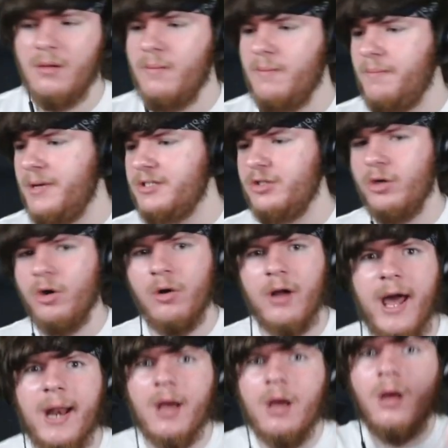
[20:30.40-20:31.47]
Bitch, you don't
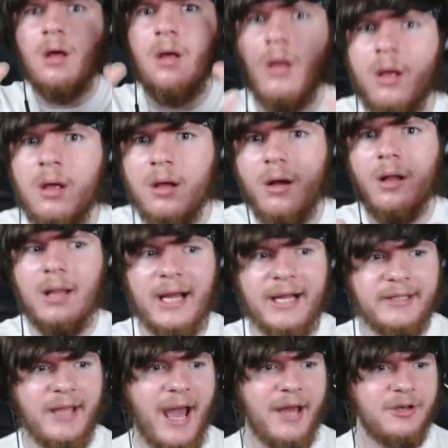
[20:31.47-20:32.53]
gotta
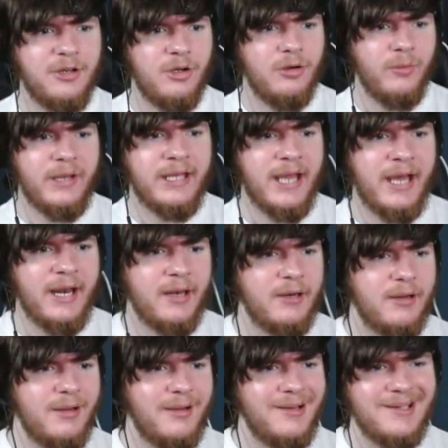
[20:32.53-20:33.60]
like that, dude. We get it.
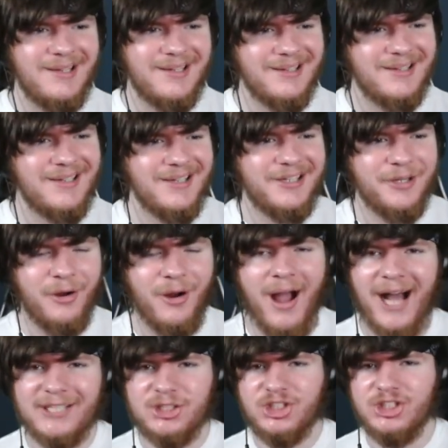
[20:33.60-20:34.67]
You're
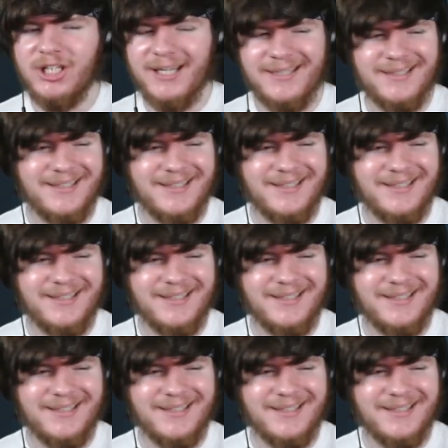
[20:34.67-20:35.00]
hot shit.